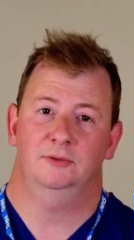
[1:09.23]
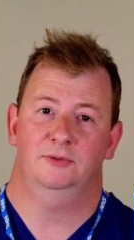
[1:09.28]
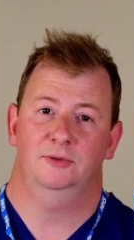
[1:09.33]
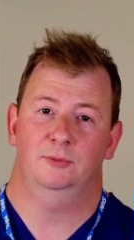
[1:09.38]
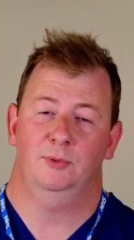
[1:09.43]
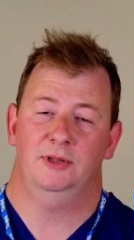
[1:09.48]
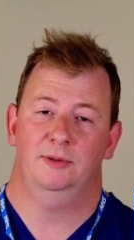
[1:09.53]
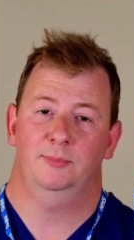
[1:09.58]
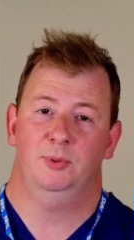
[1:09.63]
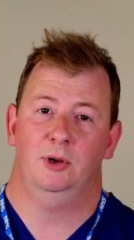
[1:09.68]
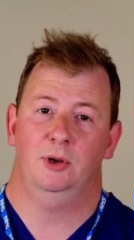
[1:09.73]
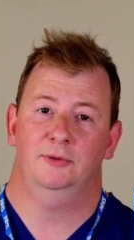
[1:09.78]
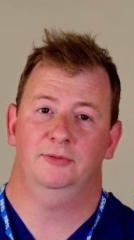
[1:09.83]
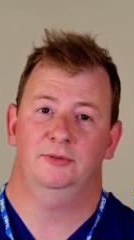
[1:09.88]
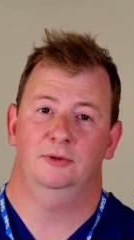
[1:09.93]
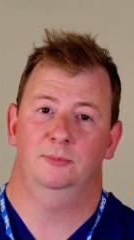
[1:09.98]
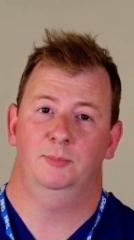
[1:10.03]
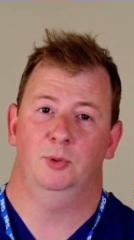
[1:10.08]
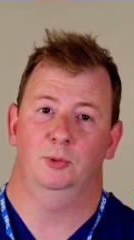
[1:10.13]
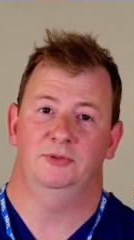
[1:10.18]
to other
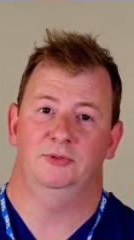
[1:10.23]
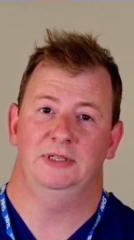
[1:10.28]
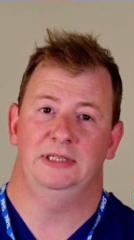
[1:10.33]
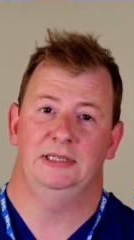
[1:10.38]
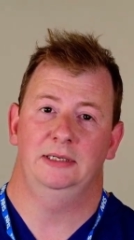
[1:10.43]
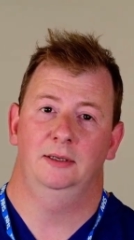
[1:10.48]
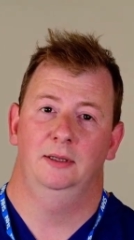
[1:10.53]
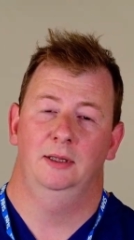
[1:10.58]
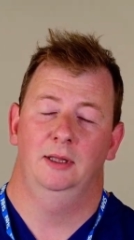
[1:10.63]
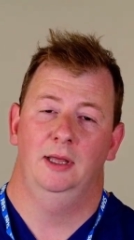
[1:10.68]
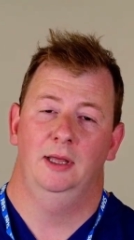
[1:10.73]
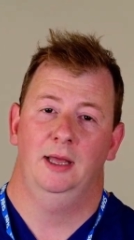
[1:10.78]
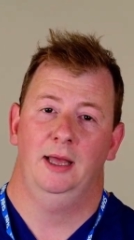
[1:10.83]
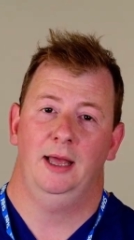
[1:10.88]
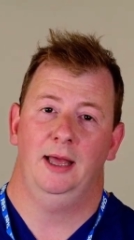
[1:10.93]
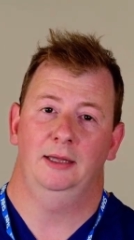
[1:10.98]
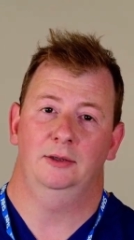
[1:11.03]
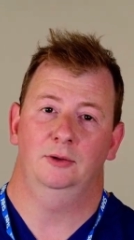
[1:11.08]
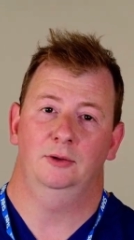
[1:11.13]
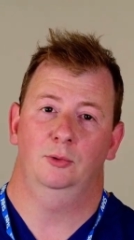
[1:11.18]
parts of the body
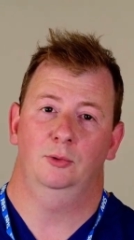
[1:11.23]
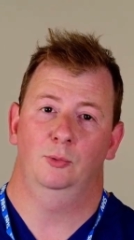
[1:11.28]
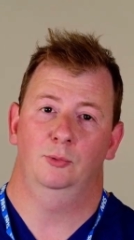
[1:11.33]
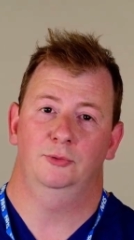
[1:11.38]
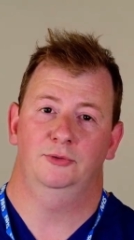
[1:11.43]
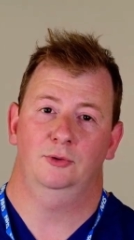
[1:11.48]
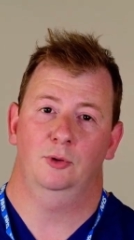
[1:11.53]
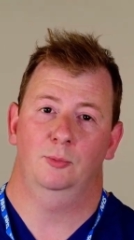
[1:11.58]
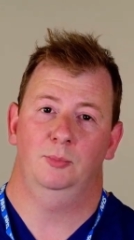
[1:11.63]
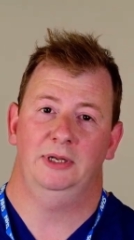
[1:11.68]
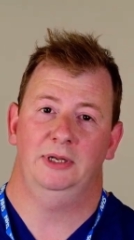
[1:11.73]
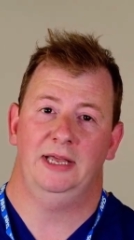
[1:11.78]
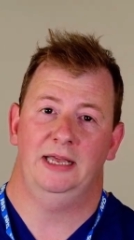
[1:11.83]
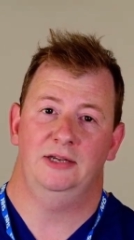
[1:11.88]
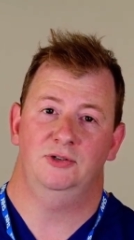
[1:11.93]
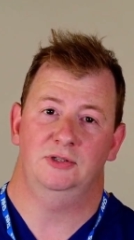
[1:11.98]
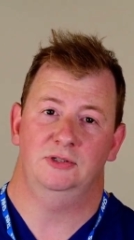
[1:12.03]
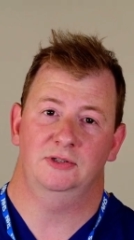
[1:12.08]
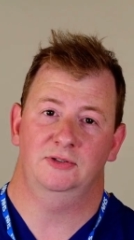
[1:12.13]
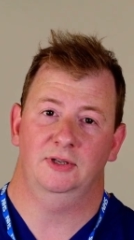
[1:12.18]
and cause
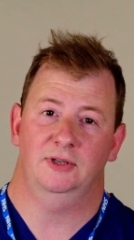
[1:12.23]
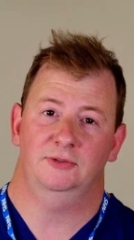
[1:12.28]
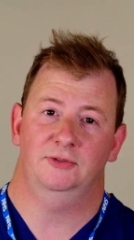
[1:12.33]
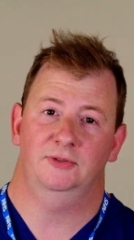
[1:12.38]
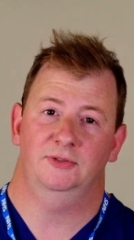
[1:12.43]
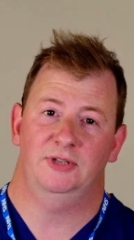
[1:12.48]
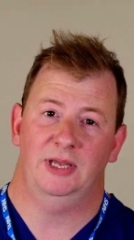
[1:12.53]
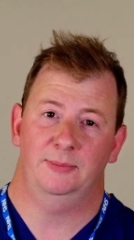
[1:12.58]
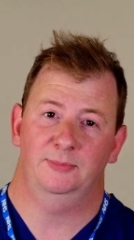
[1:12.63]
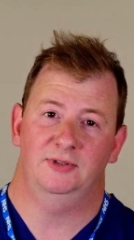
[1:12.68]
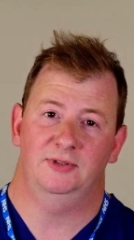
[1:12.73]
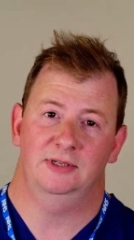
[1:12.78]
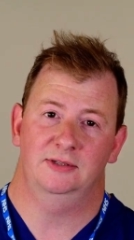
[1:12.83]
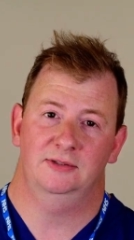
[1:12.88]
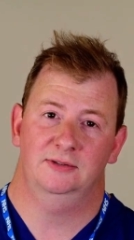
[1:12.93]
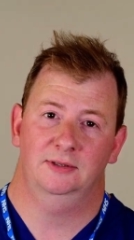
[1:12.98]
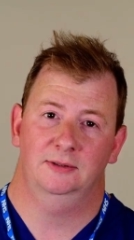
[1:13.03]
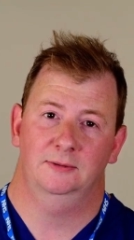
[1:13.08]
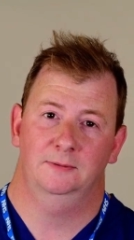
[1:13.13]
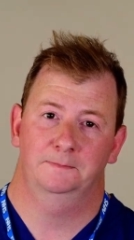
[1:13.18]
complications such as
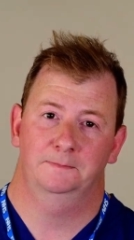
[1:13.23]
sepsis.